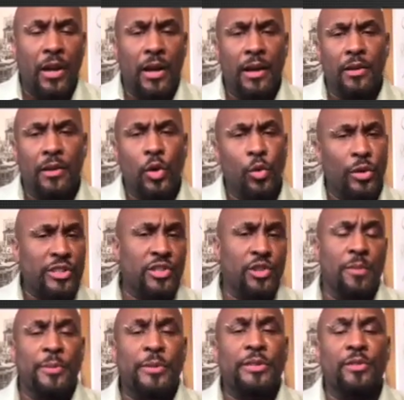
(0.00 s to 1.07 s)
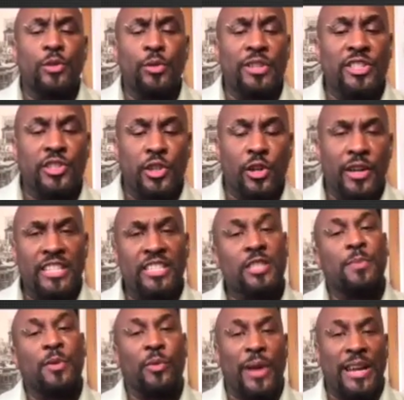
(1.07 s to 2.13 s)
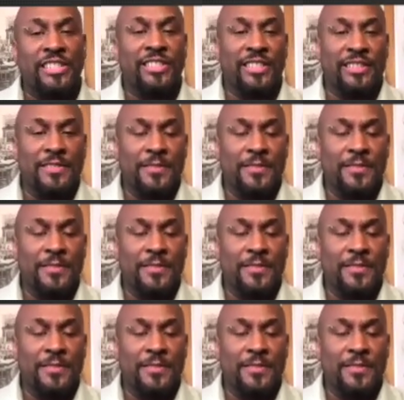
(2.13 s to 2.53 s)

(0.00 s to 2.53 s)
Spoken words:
Who is your inspiration?